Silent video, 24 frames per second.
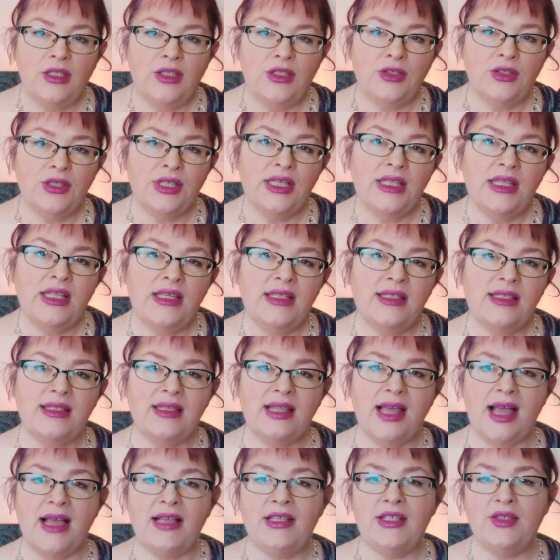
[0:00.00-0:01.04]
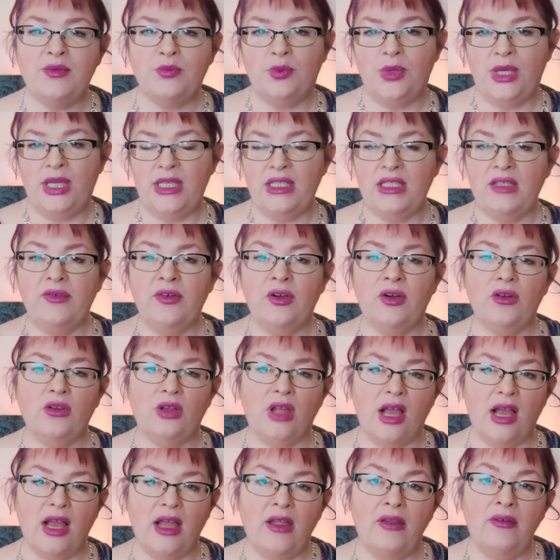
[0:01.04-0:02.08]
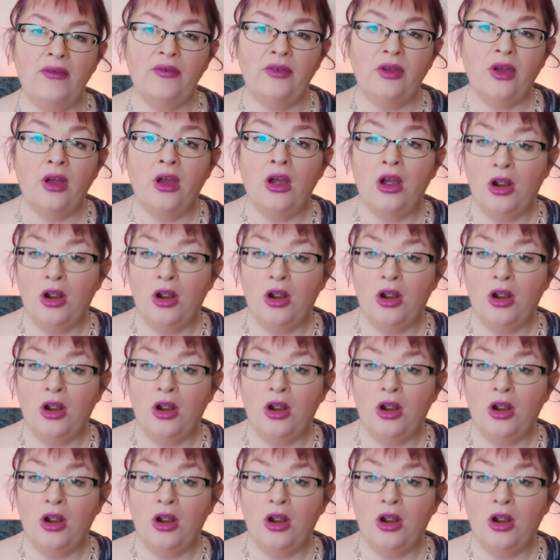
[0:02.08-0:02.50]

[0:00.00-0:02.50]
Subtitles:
During these last weeks of her life,